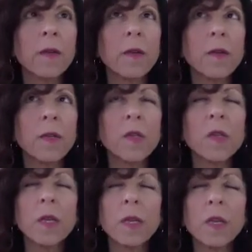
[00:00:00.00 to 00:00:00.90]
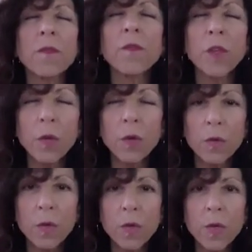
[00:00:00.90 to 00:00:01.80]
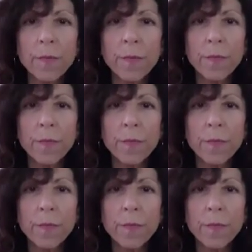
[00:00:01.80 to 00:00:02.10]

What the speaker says: just confuse